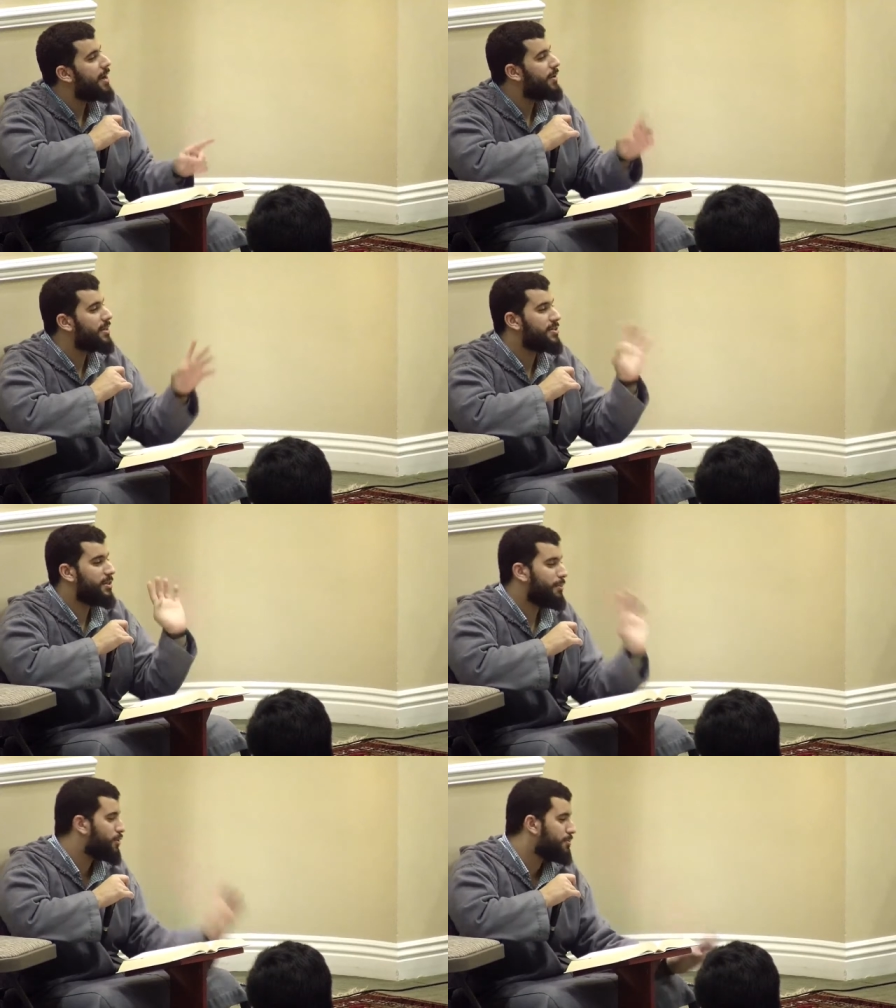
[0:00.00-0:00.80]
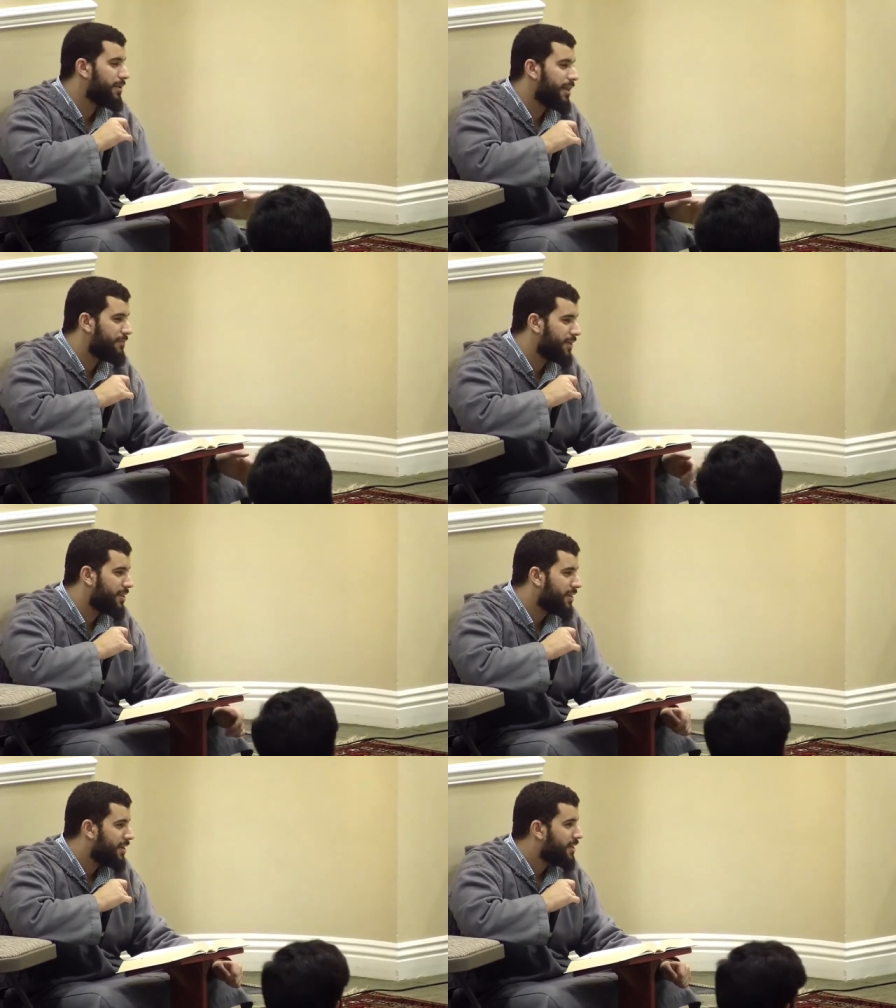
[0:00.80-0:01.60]
now it is the most
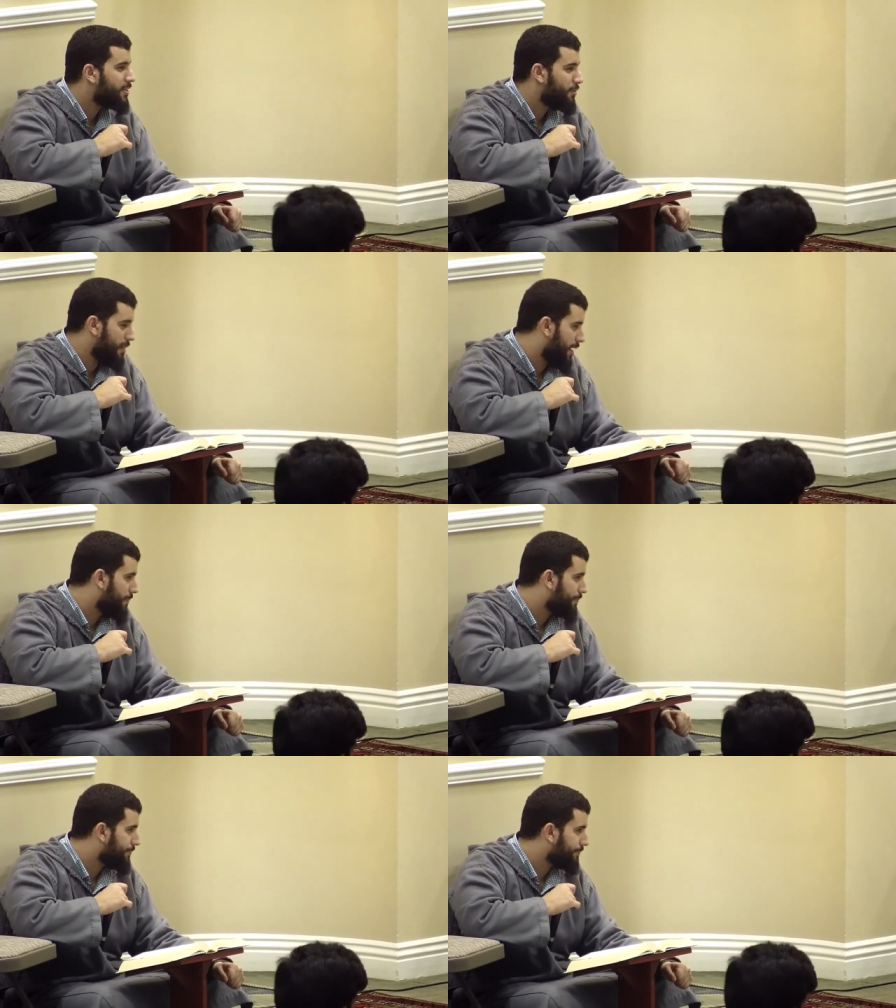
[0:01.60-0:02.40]
beloved to me.